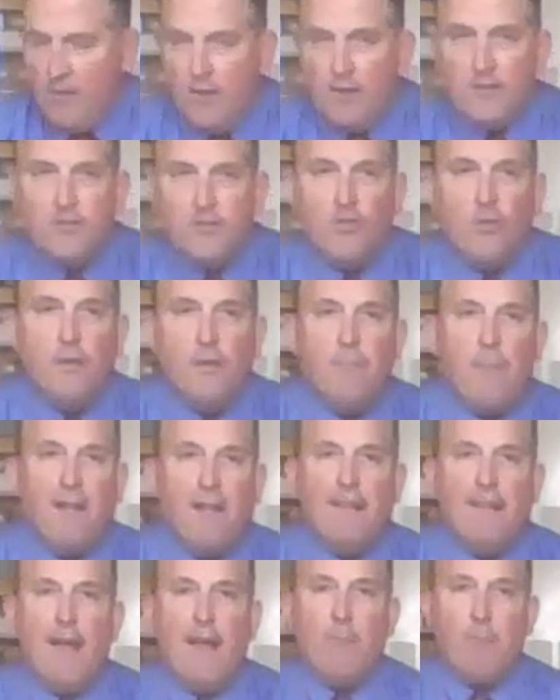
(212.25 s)
So in my
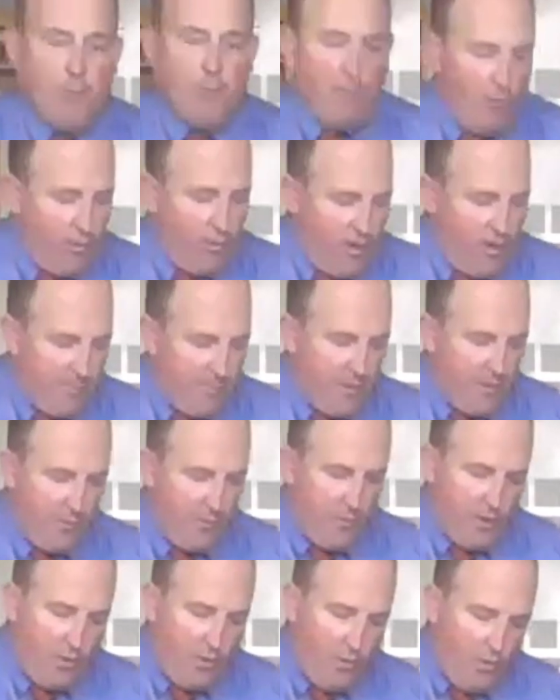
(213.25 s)
lab report, I'm going to
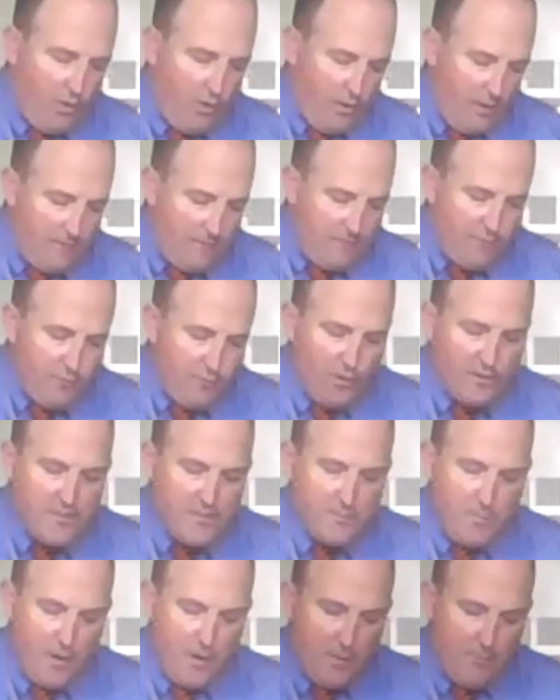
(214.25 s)
record for
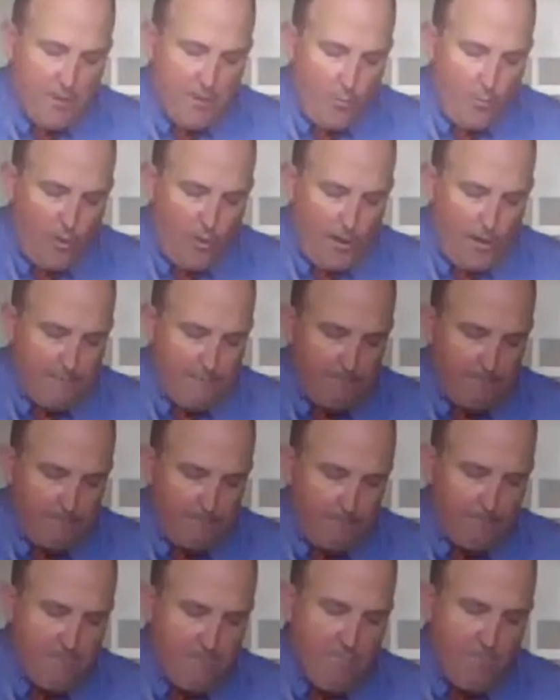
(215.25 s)
experiment 1,
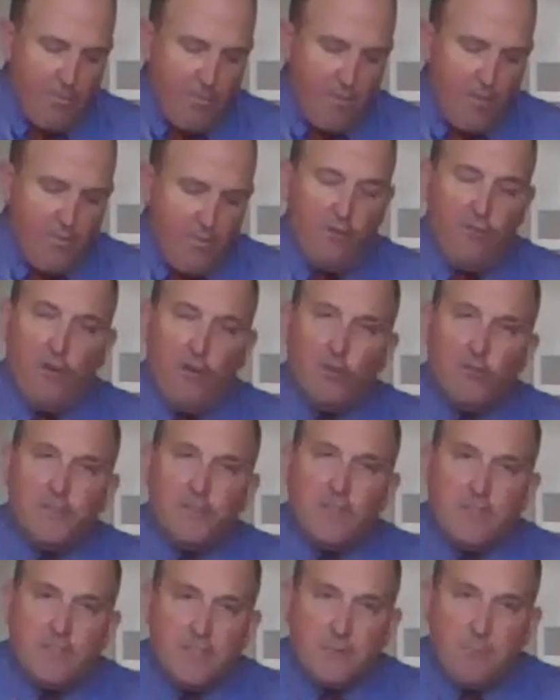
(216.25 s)
the
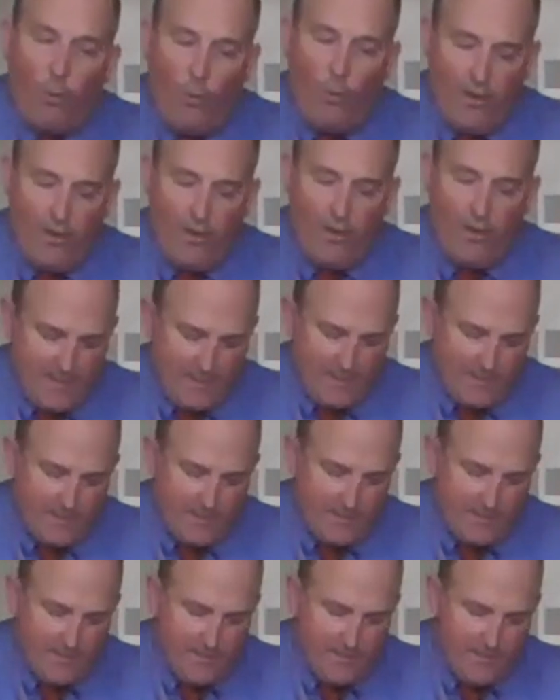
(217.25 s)
voltage is
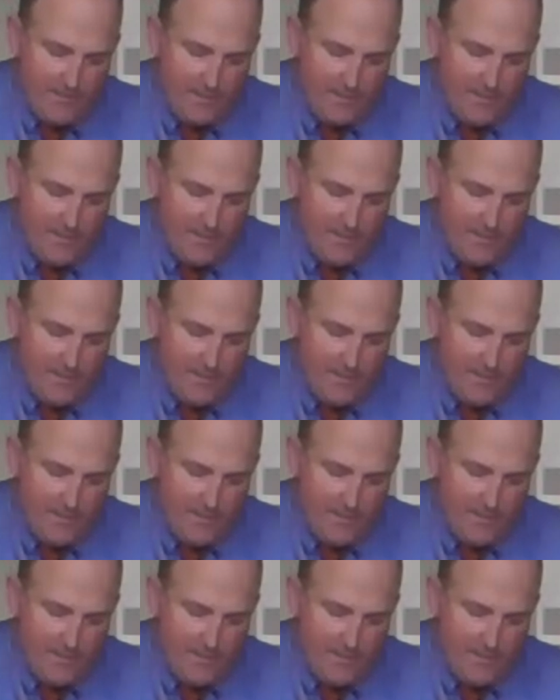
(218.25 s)
0.6.